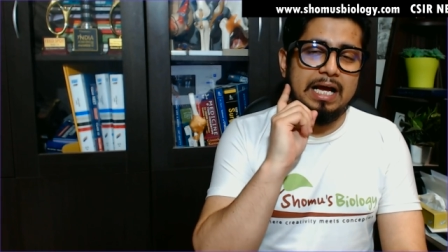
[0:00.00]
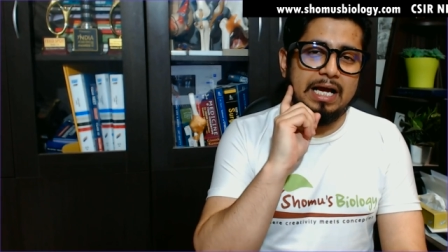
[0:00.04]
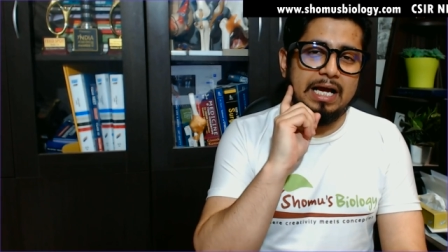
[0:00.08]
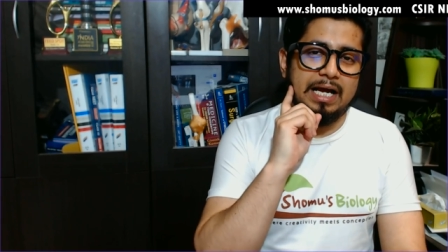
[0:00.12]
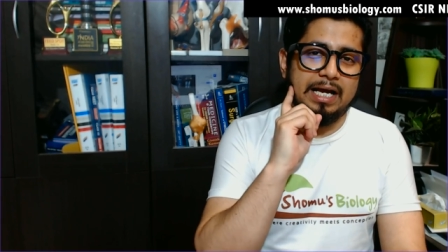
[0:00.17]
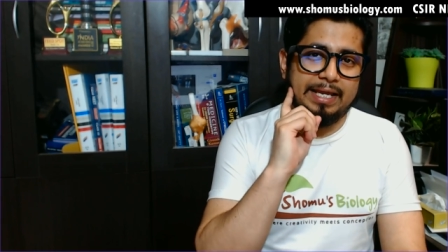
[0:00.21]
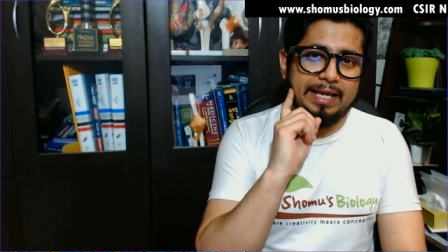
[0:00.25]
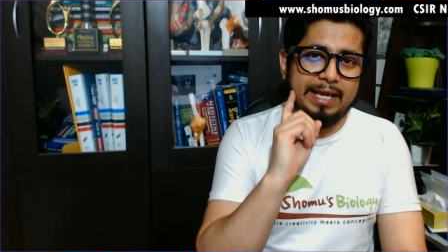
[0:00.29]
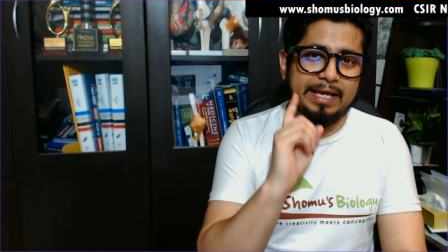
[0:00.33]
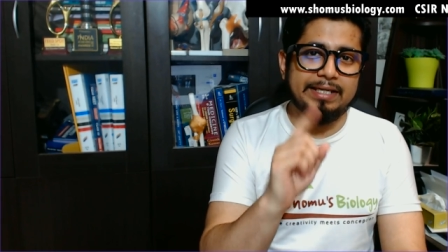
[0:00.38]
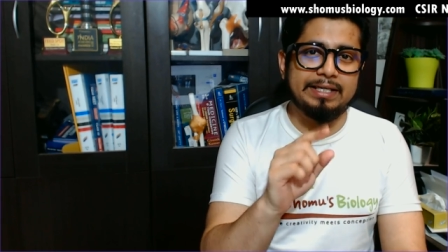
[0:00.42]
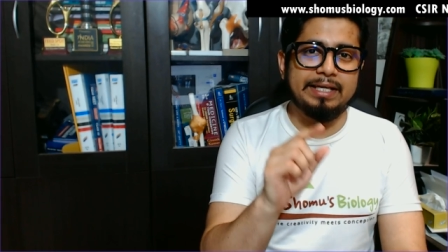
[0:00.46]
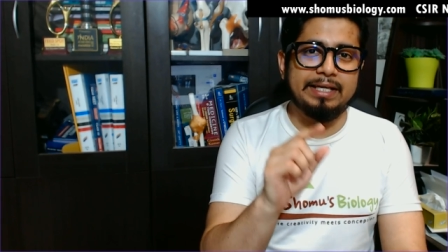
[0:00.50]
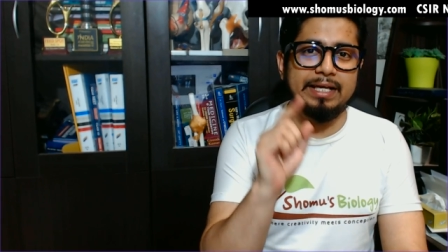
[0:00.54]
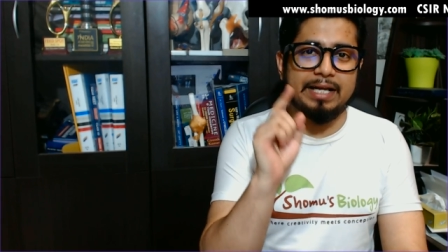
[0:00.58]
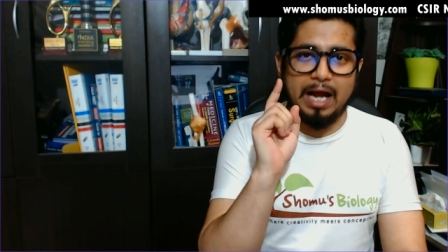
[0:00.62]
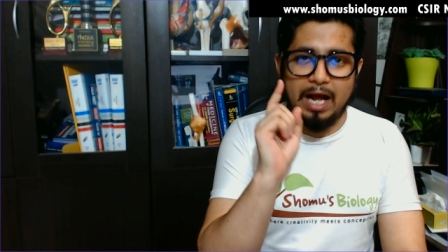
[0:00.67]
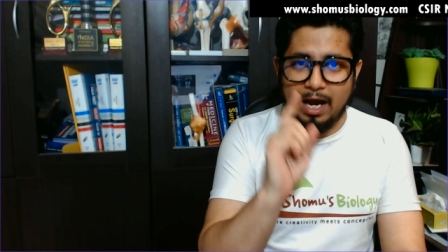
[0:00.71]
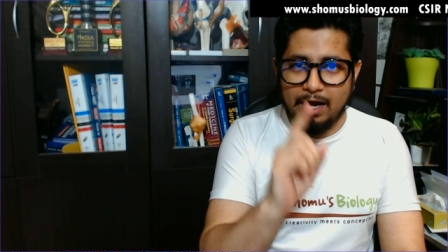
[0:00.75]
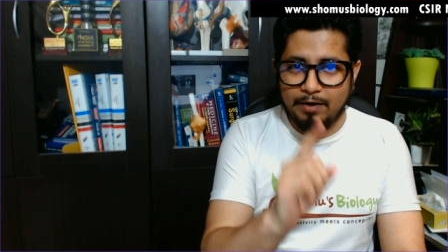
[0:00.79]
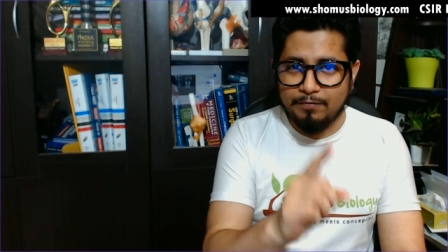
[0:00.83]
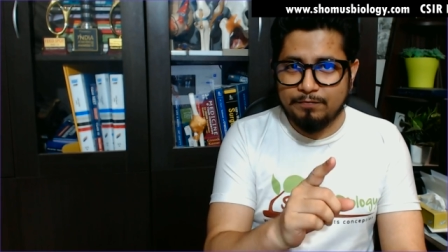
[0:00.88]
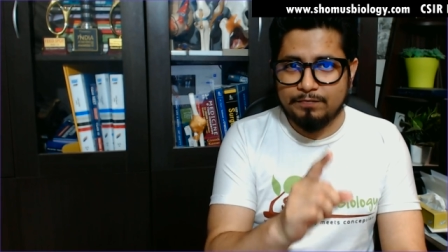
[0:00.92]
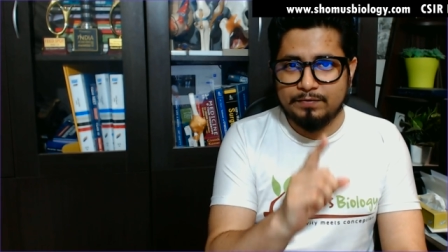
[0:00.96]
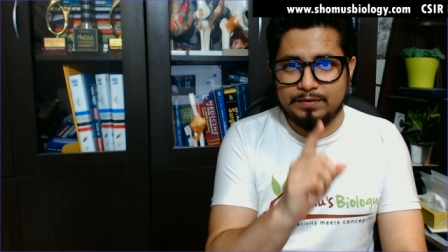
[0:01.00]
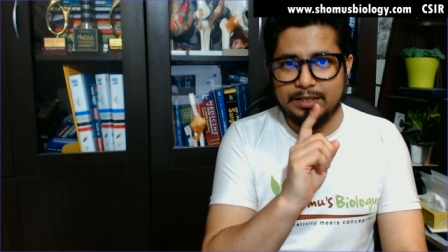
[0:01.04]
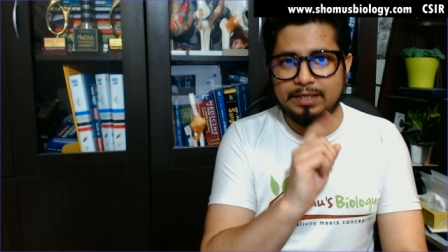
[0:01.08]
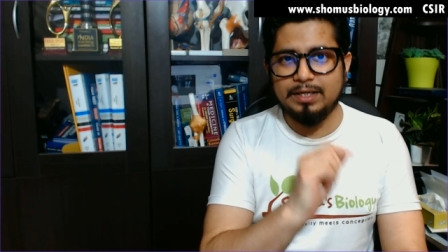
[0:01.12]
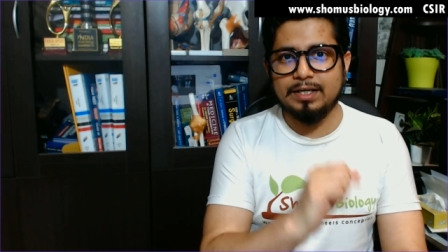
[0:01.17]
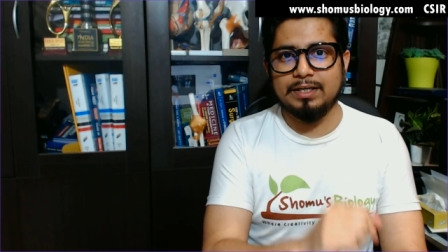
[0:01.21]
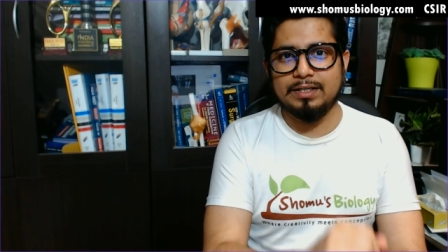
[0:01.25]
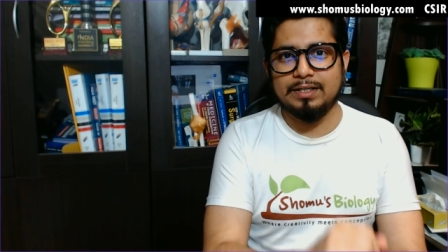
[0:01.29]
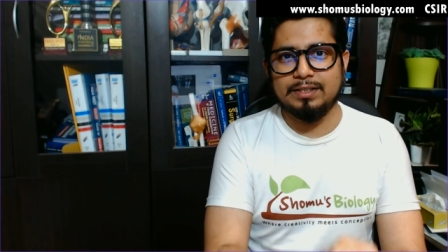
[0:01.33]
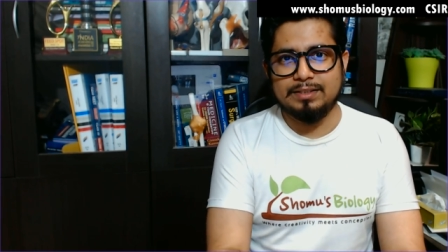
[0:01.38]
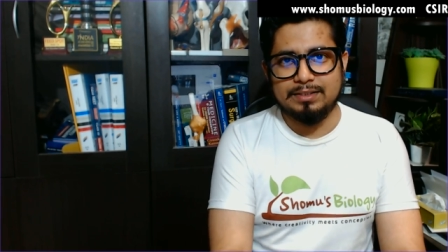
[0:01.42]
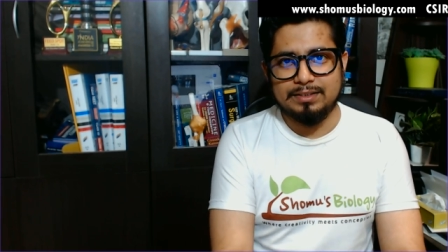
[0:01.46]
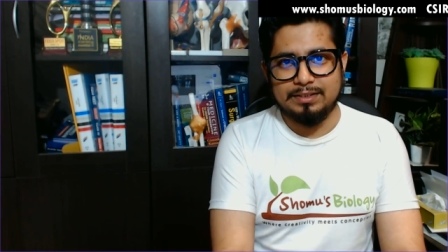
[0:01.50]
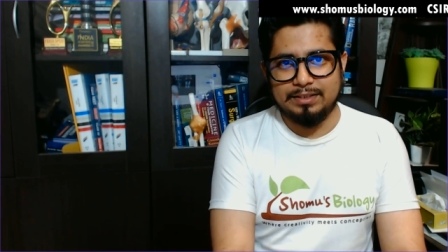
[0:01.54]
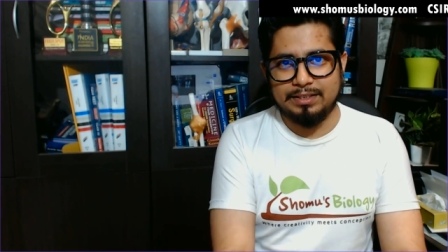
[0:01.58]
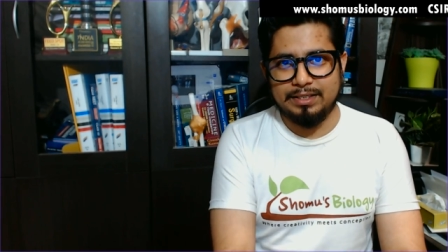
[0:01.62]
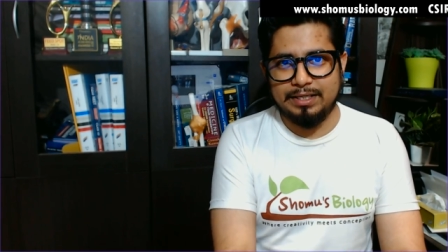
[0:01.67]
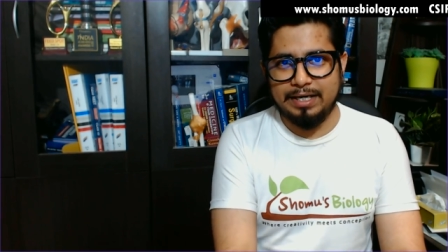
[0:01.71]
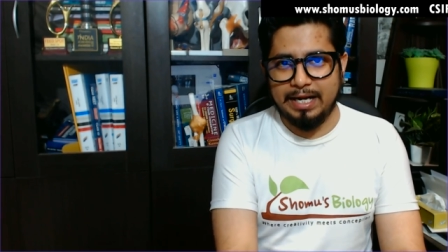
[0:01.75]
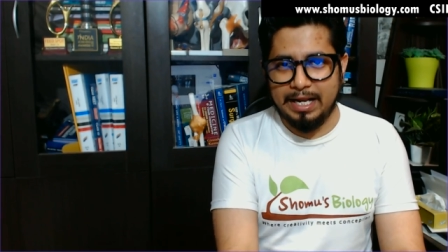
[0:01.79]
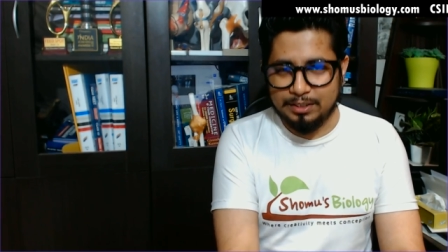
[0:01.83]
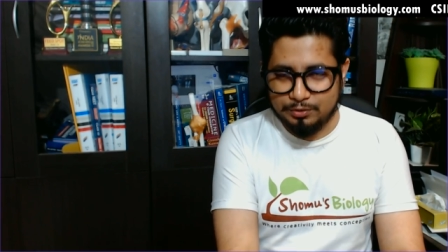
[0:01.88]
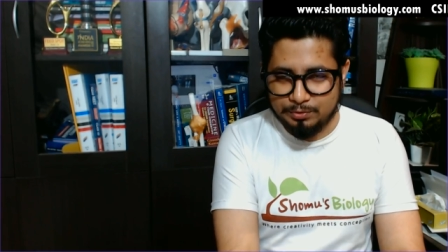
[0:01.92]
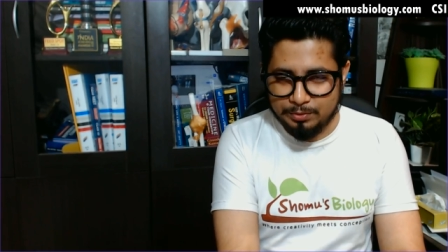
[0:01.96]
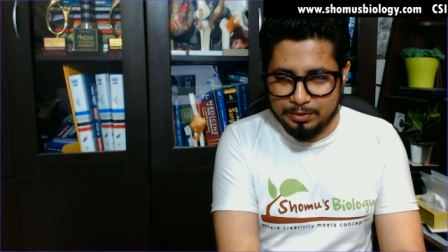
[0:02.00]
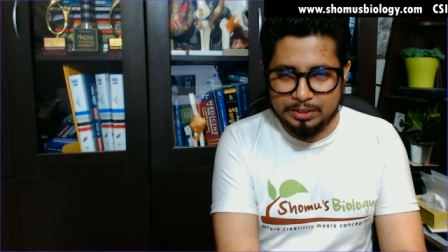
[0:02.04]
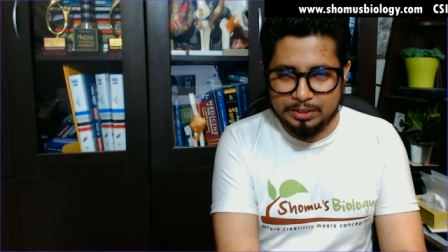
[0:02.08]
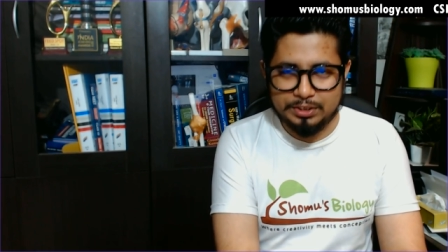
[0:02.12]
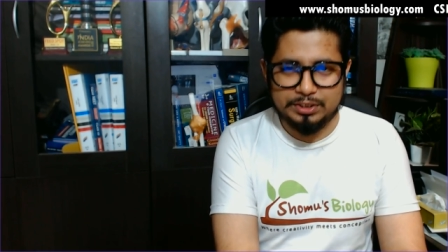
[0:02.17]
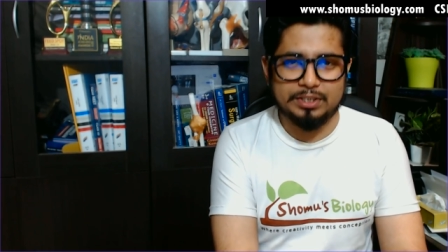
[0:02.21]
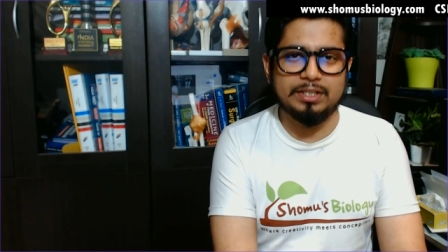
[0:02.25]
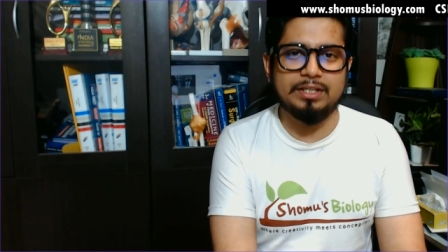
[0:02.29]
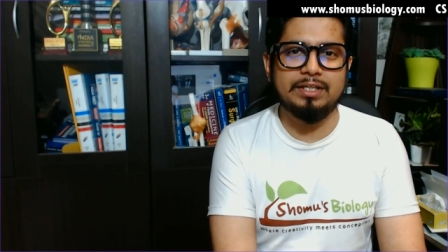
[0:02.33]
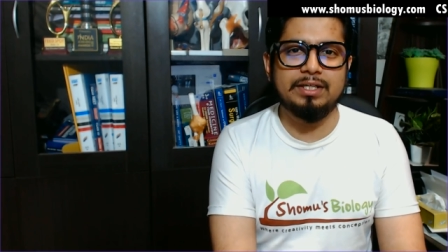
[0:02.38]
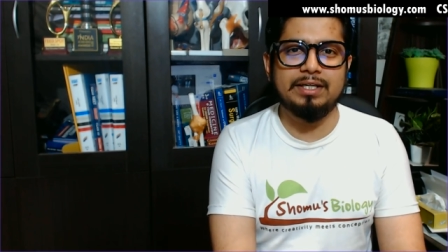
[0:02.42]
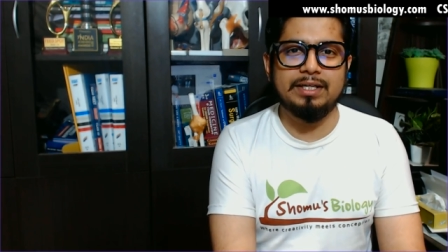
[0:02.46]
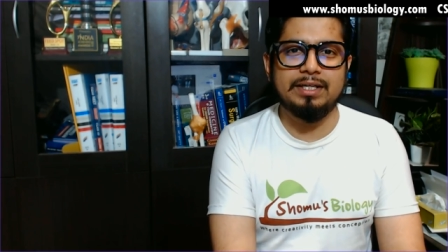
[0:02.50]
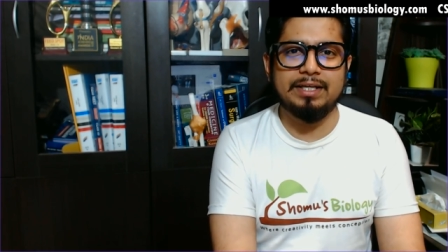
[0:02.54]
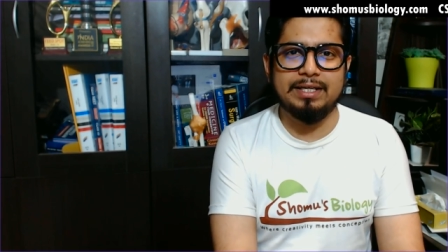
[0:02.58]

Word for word: career after graduation